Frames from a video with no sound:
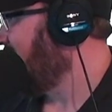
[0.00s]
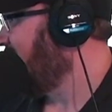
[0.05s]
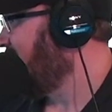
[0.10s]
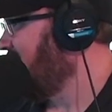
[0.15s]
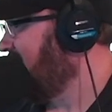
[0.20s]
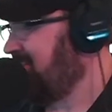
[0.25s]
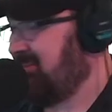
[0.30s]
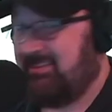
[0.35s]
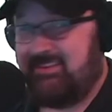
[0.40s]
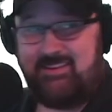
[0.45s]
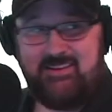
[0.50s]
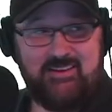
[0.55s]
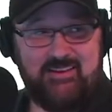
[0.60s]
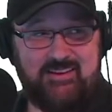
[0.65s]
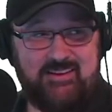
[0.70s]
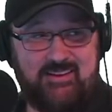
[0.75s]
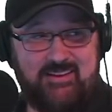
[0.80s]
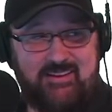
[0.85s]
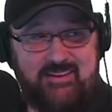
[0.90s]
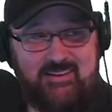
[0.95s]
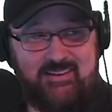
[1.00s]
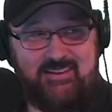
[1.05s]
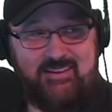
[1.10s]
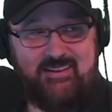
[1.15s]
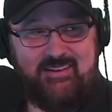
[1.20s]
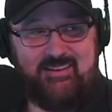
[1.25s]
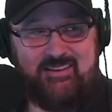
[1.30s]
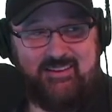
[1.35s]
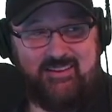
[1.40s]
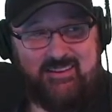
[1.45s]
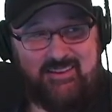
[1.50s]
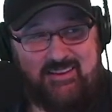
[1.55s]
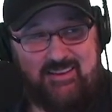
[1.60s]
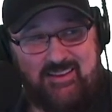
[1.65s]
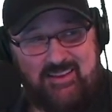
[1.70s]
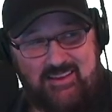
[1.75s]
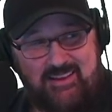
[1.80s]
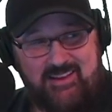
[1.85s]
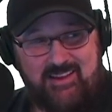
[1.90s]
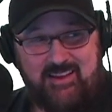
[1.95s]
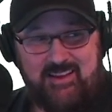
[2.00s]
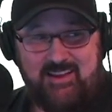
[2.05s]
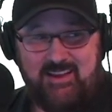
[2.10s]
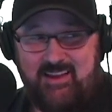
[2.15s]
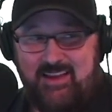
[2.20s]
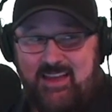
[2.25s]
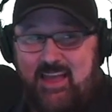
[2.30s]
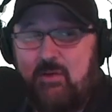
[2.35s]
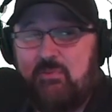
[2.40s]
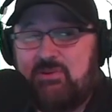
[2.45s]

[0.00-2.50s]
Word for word: should have been, oh, you can do that on there. Yeah,